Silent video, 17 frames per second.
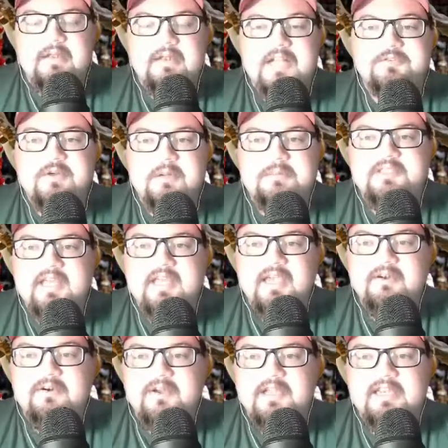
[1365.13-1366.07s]
That's what I'm
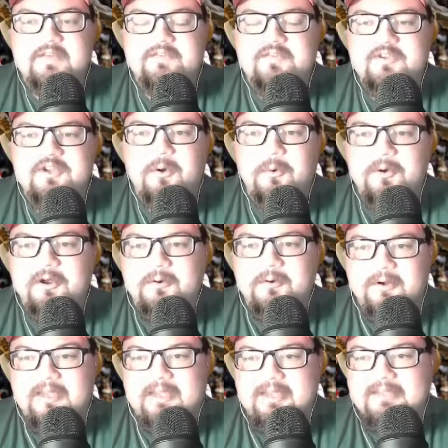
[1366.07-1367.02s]
saying, Reed. If you don't win a
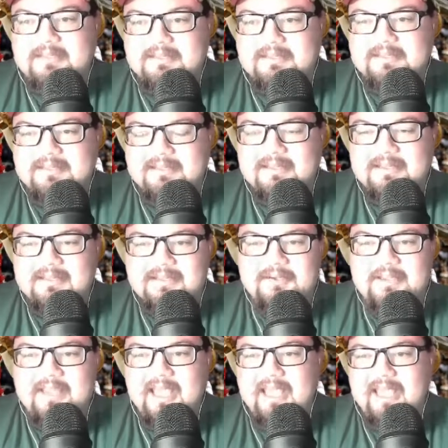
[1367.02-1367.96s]
ring, you
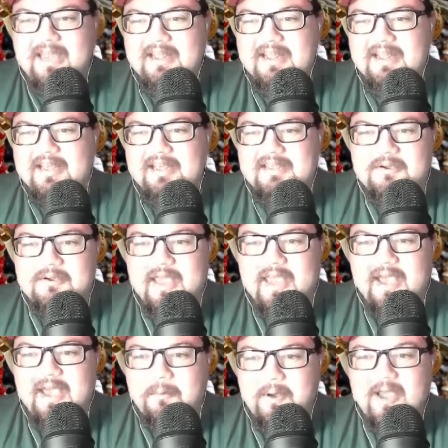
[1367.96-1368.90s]

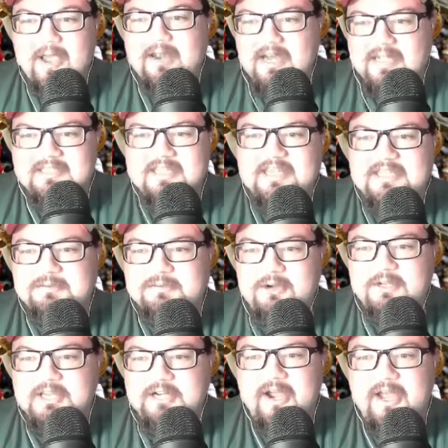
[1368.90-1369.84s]
can't win. I said he's one
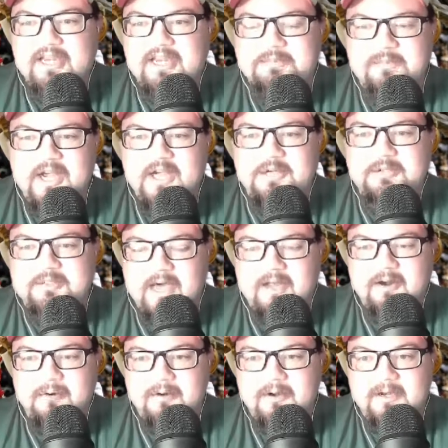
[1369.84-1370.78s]
of the greatest players
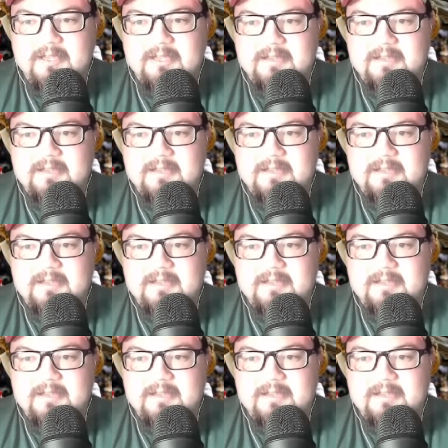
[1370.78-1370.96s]
without a ring.